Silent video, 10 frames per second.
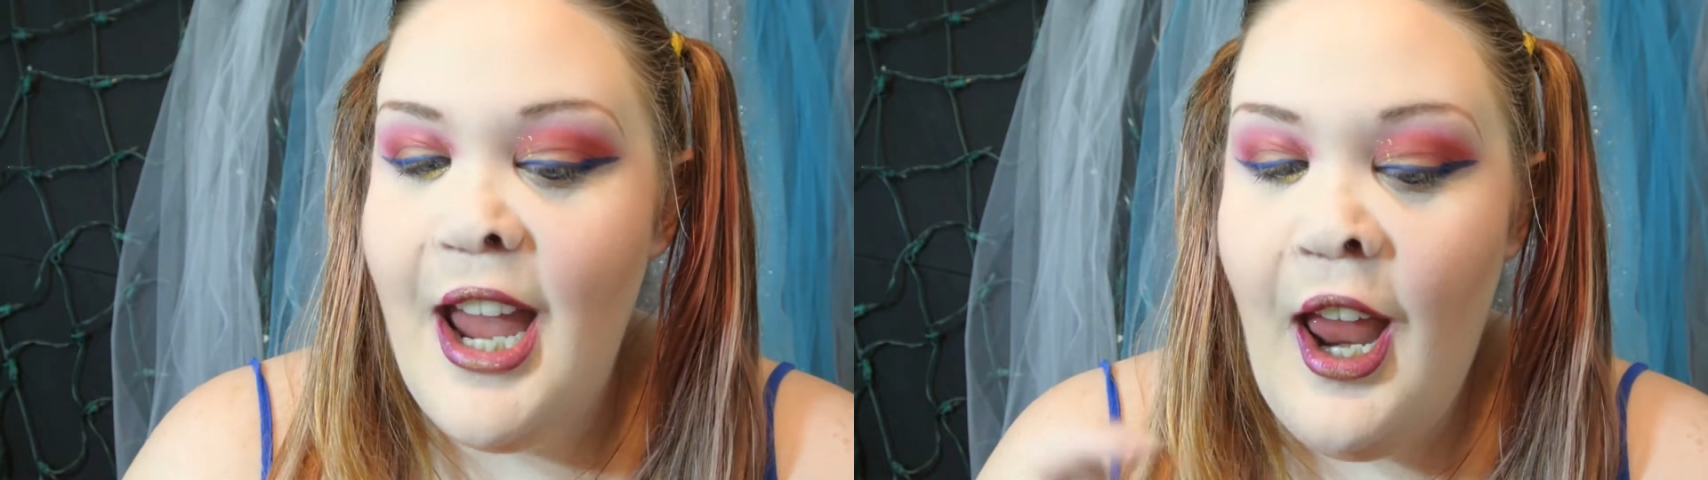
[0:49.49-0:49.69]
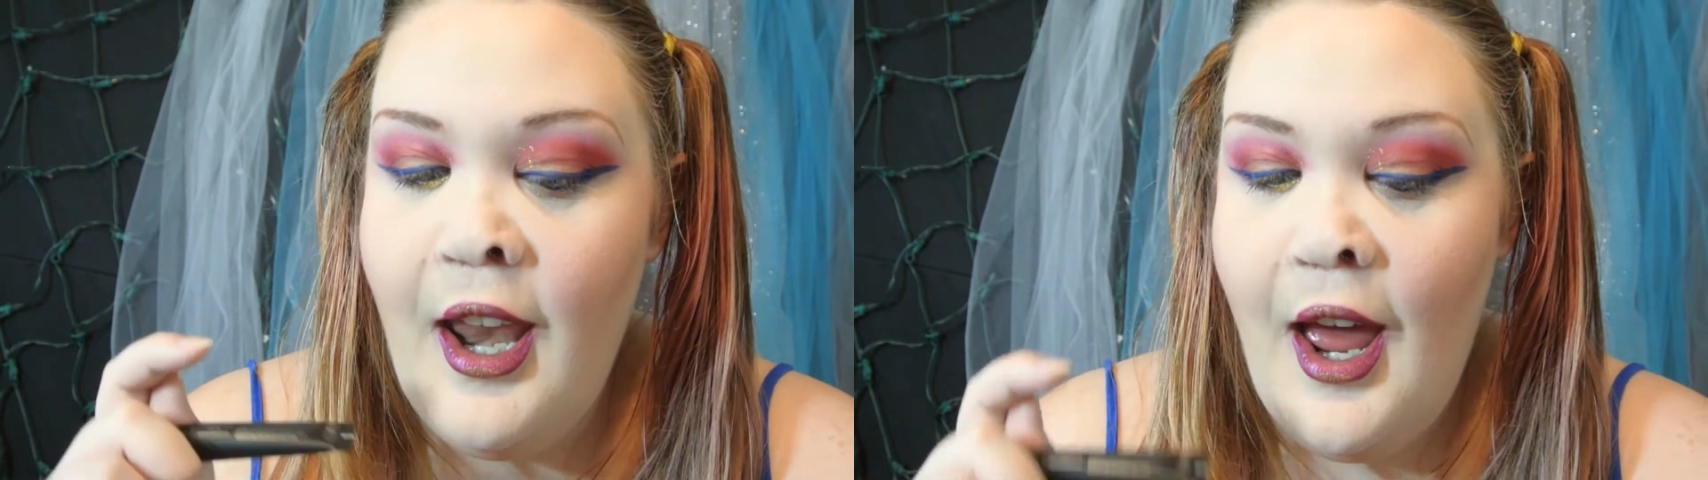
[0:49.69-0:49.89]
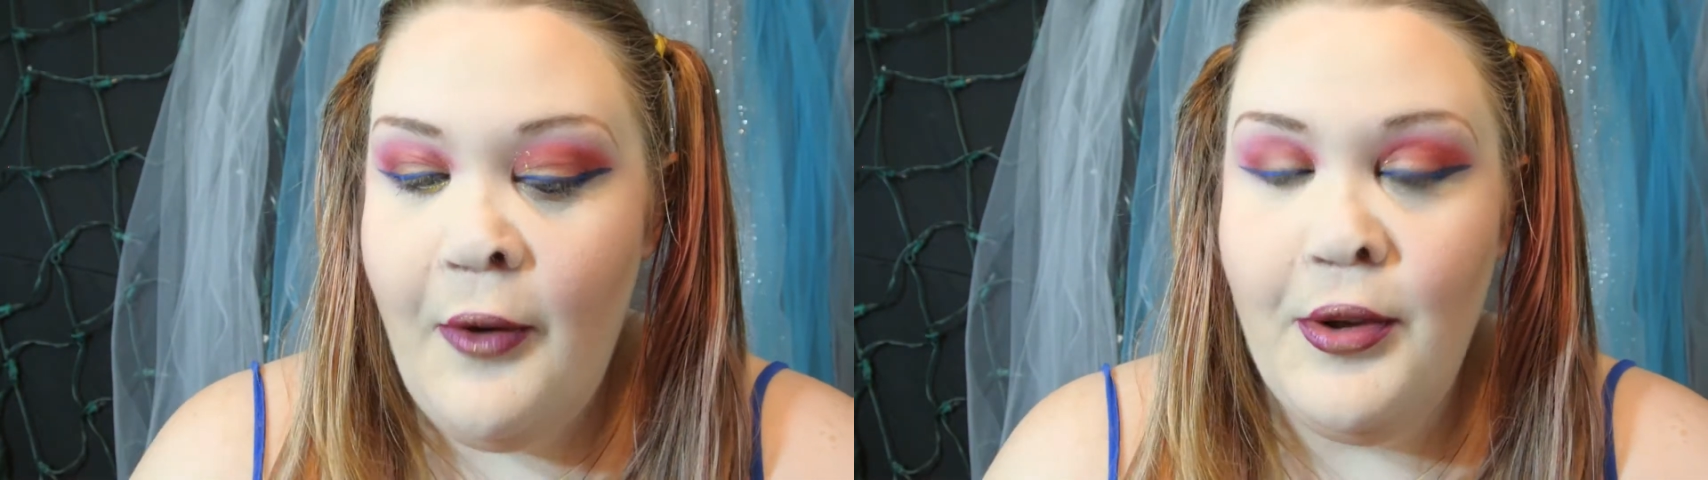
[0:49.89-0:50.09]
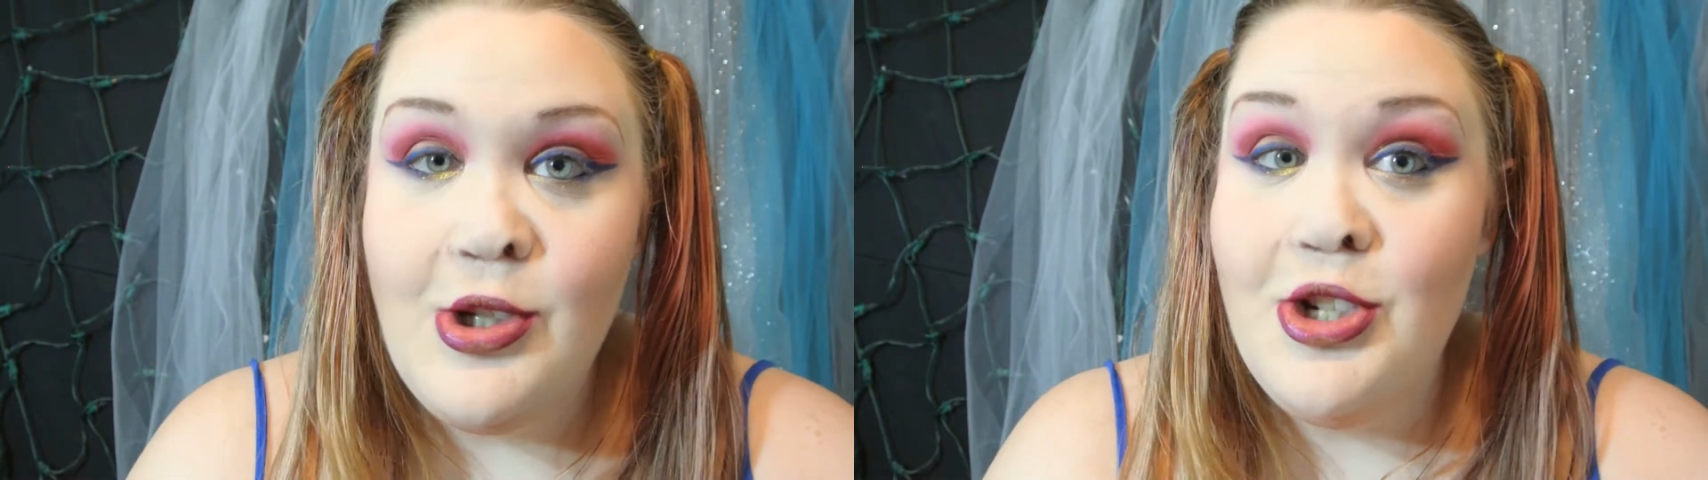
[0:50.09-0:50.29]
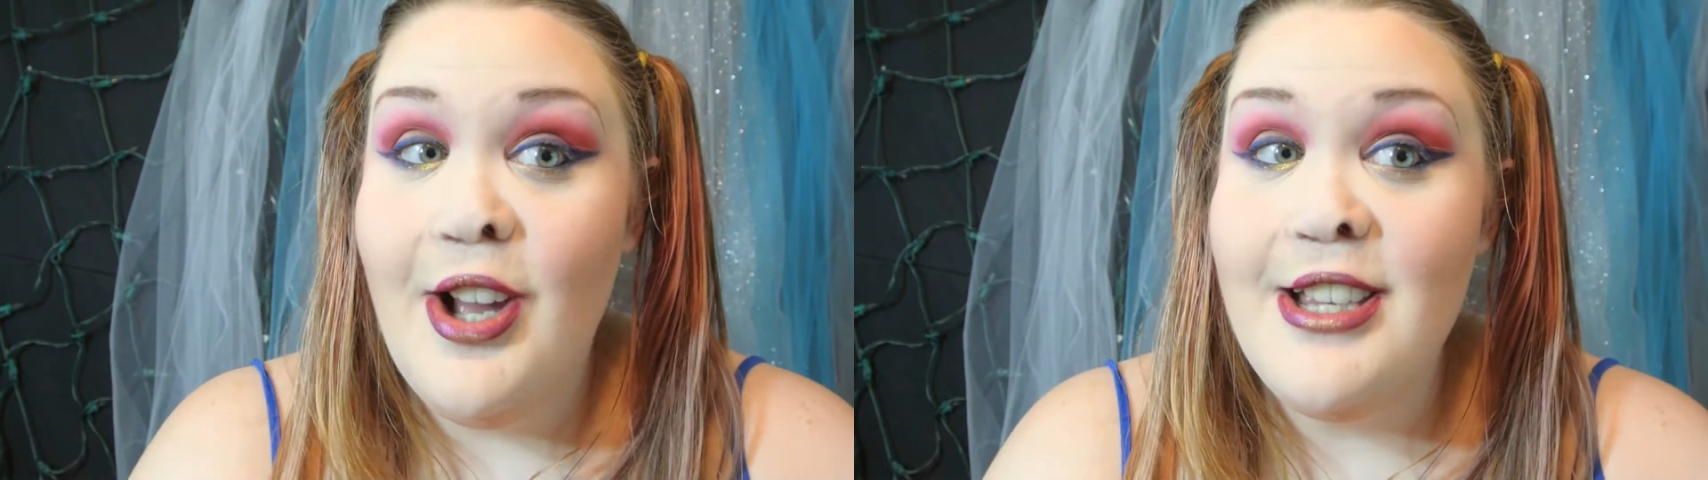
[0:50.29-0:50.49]
and I will
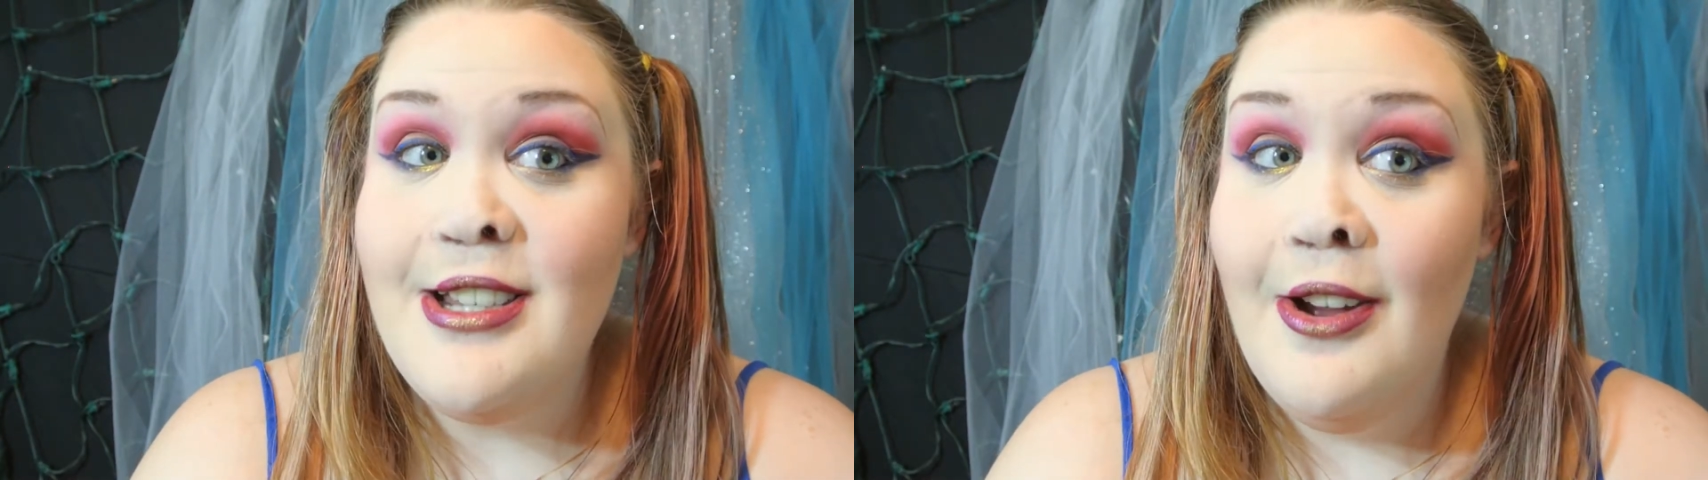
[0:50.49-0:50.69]
let you guys